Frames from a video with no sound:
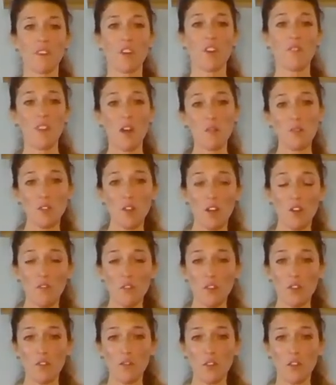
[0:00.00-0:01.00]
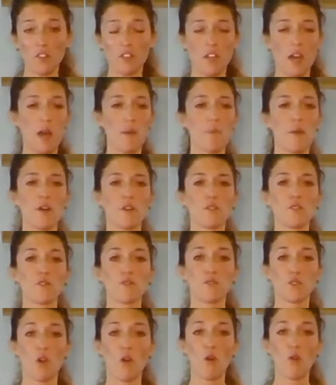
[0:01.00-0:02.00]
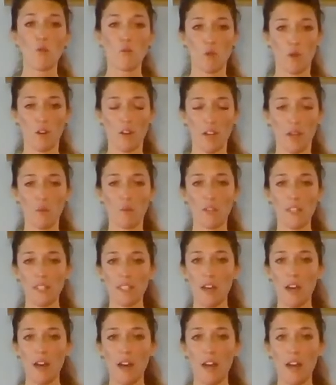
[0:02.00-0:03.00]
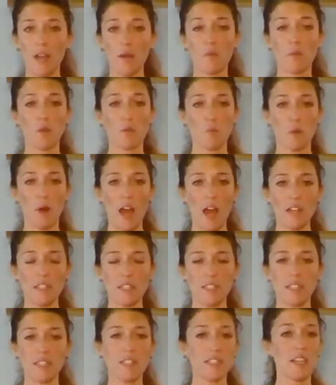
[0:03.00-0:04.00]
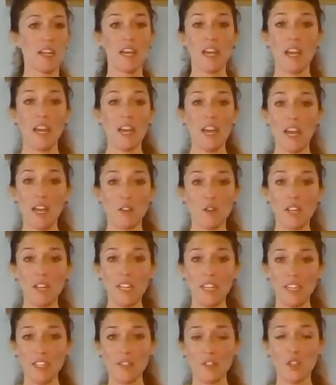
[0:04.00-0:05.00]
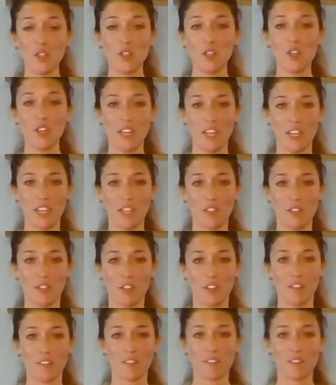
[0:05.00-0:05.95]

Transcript: Now, if that was hard for you the first time, don't worry. With time, with practice, it'll get easier and easier.